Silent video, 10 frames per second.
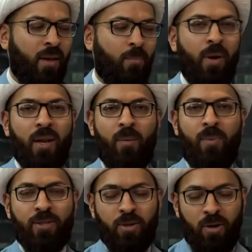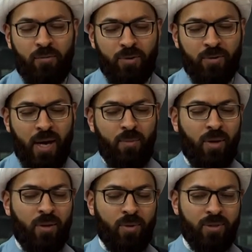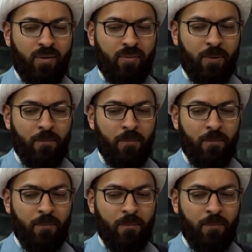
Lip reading: May Allah bless all of you and Brother Mustafa.